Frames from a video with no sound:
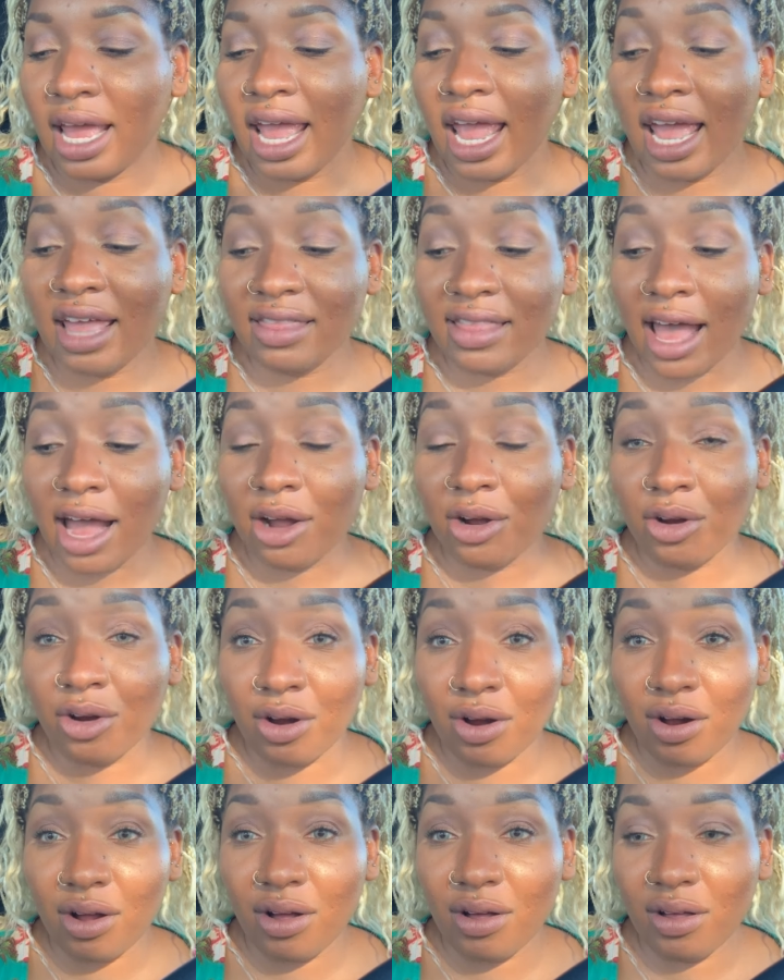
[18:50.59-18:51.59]
And that
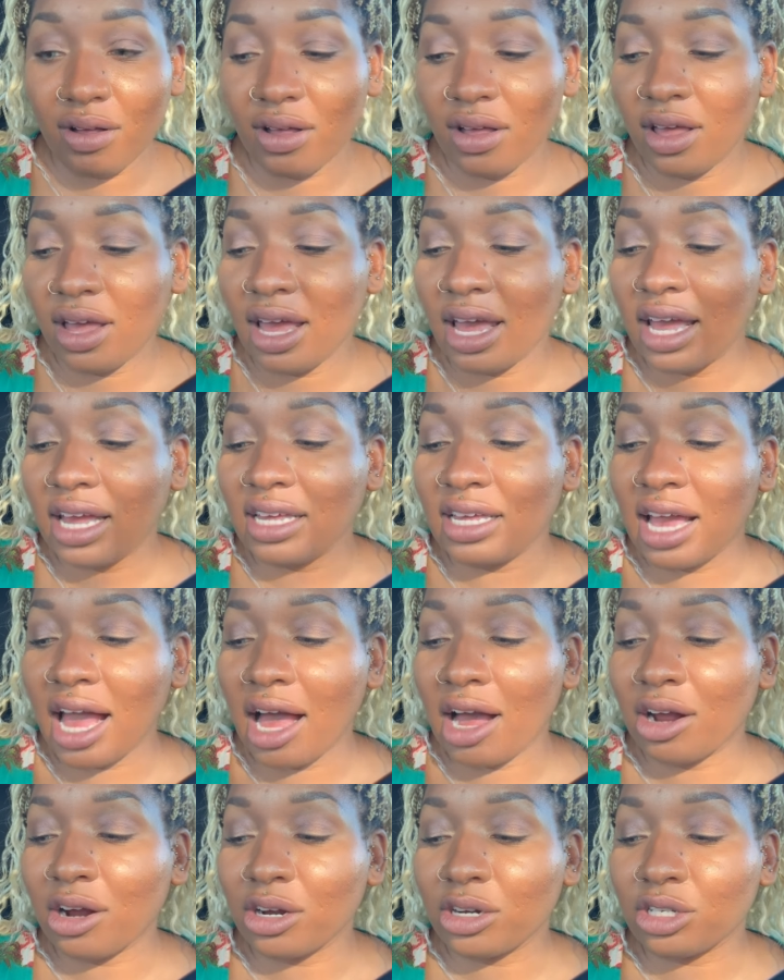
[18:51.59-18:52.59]
girl,
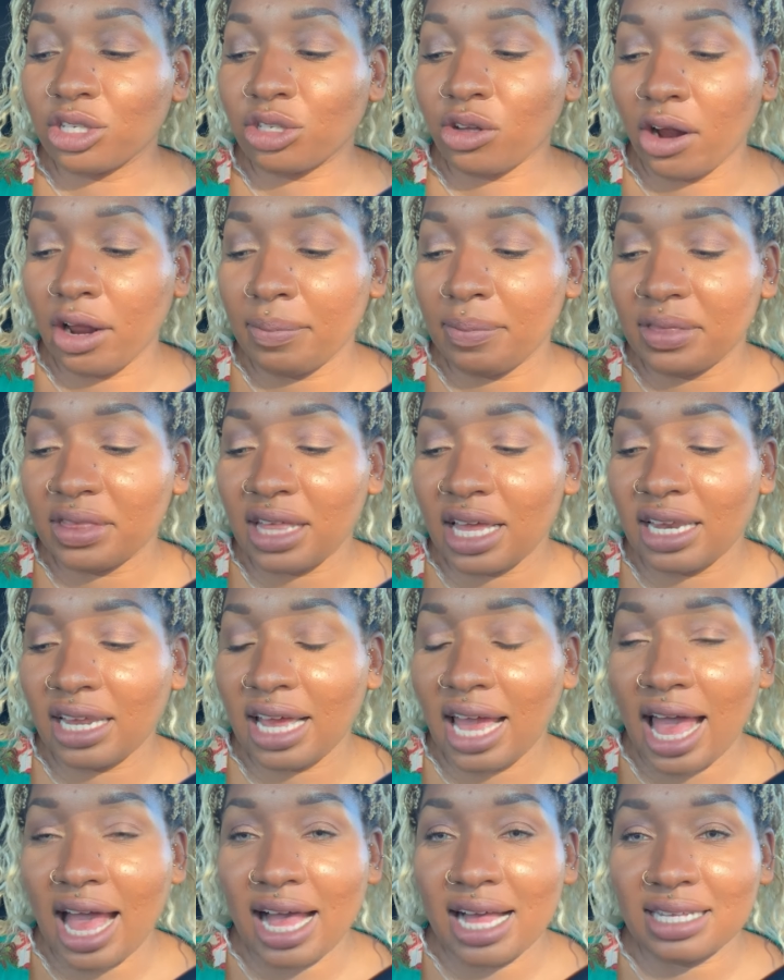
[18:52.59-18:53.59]
yeah, her sorry,
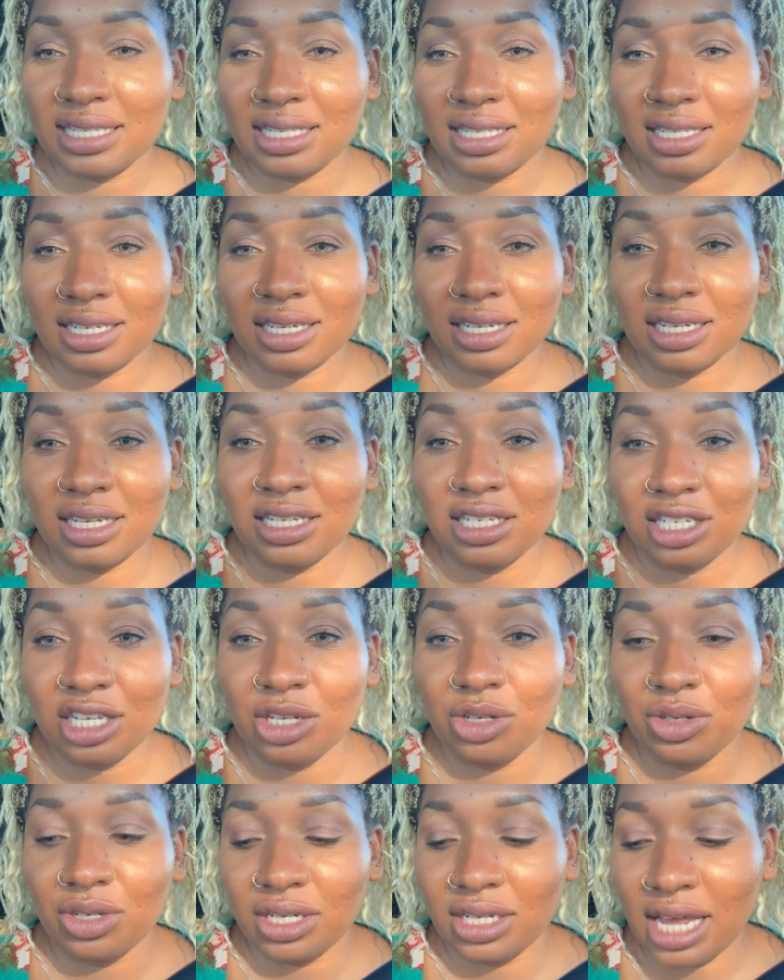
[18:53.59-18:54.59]
pathetic ass
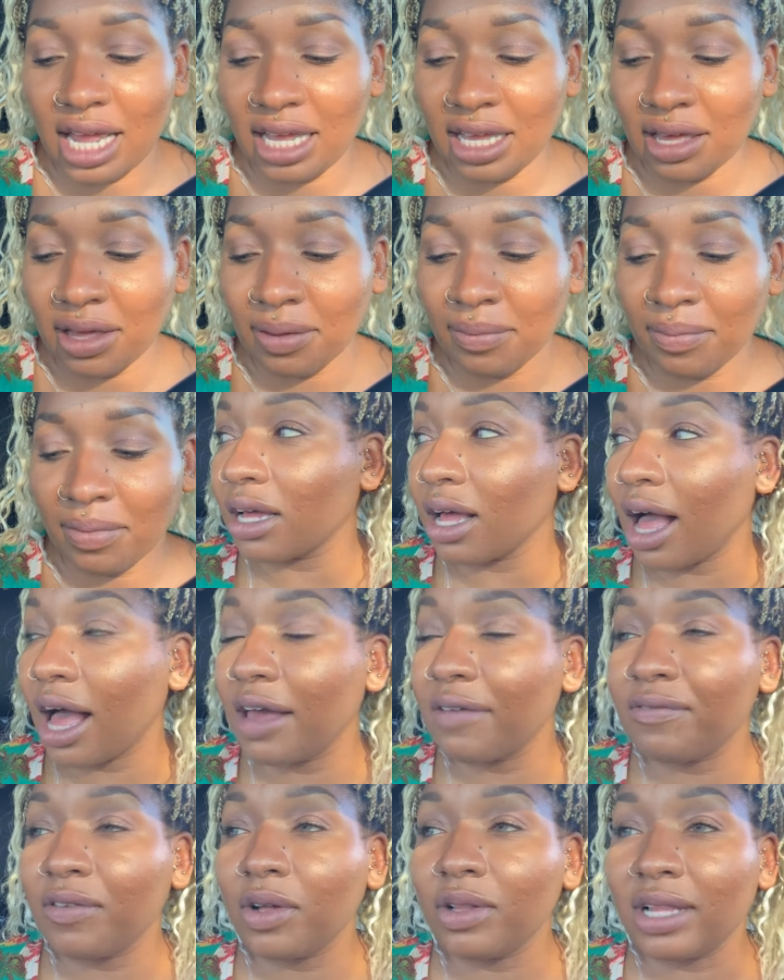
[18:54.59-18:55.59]
continued to date him.
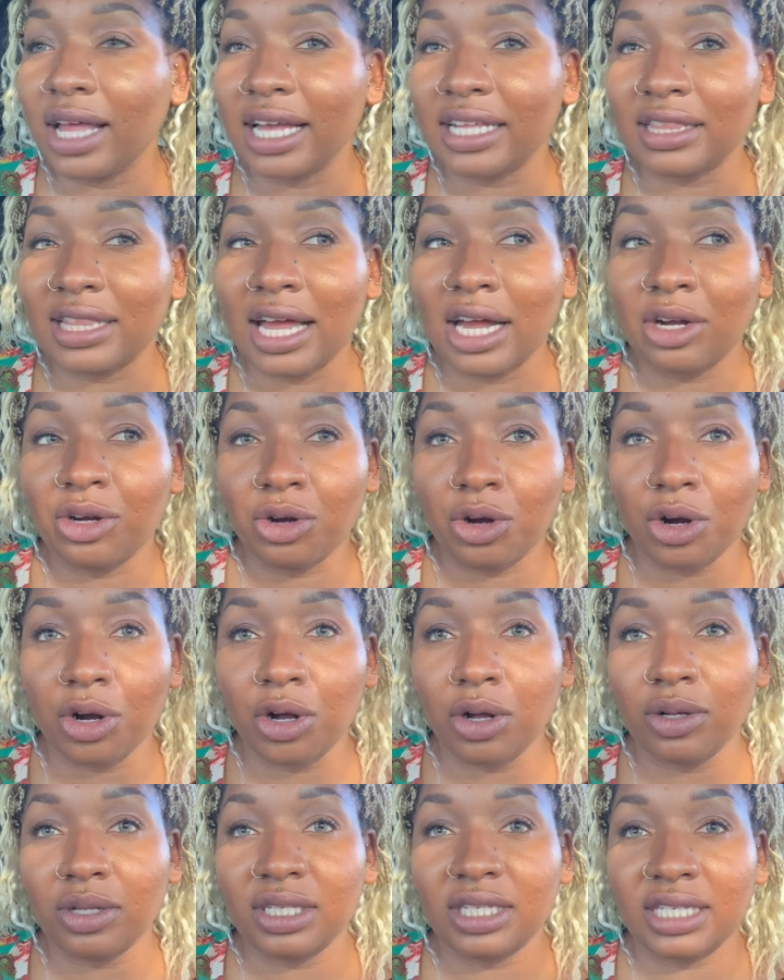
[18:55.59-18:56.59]
I feel like that
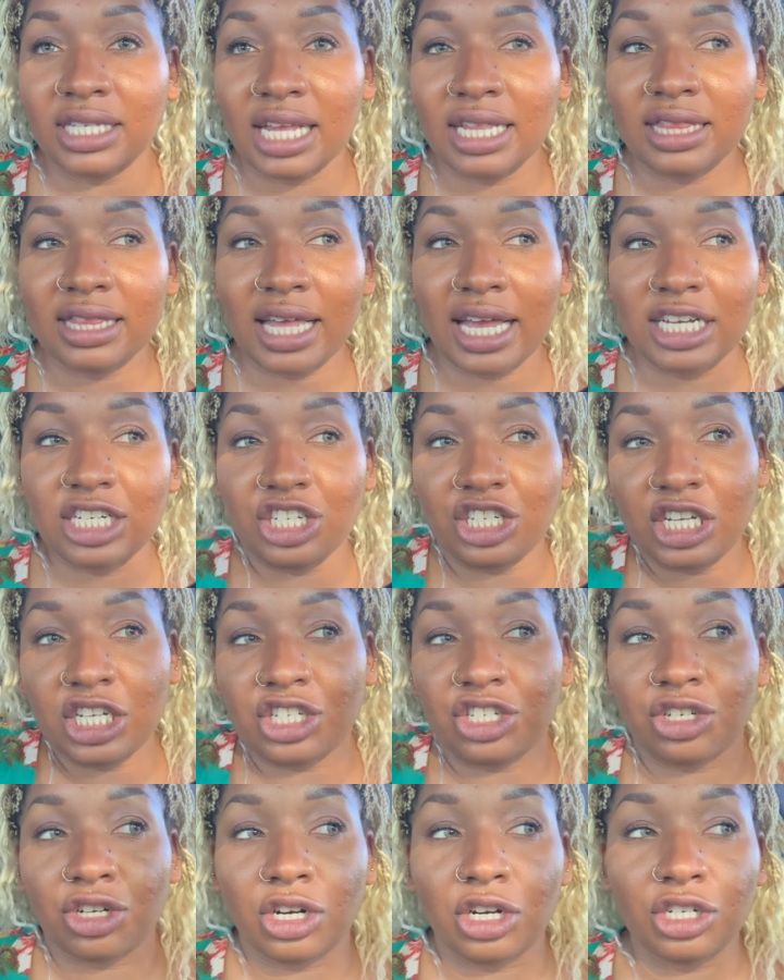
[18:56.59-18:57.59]
girl sent that
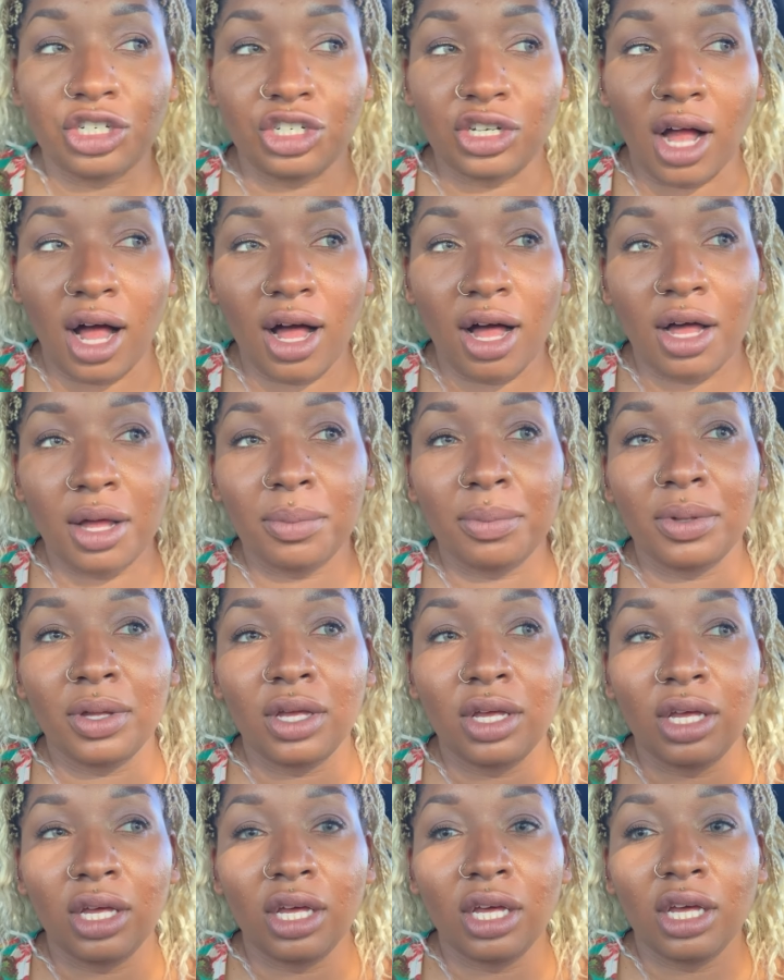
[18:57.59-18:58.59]
shit to her job
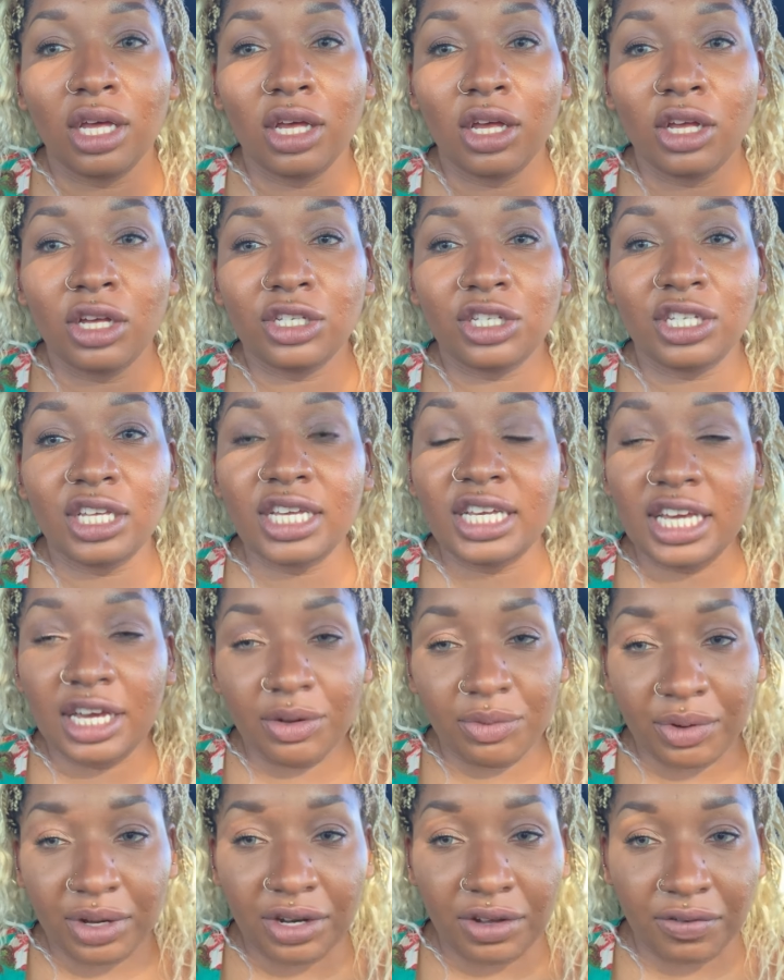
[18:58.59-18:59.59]
to
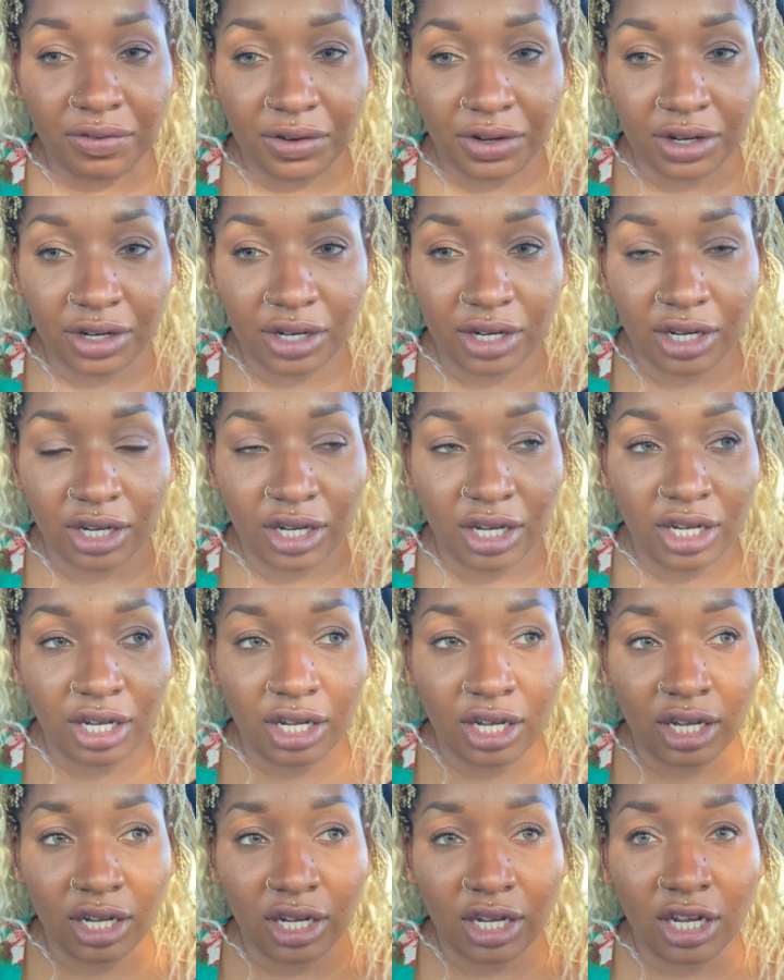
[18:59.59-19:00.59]
get rid of her.
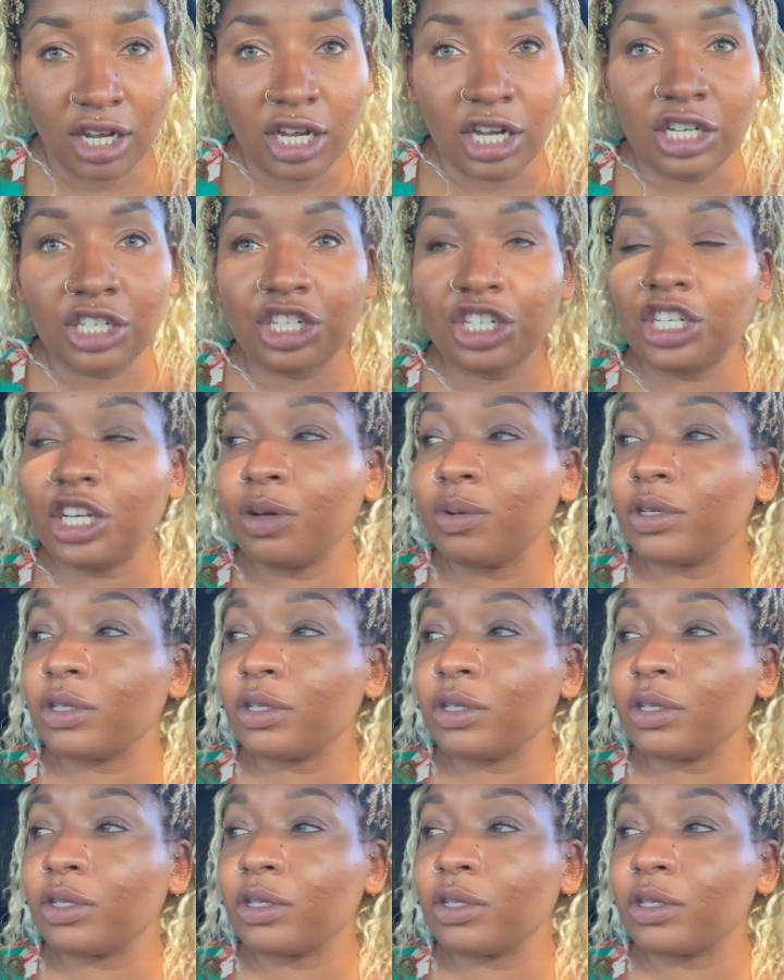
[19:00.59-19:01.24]
She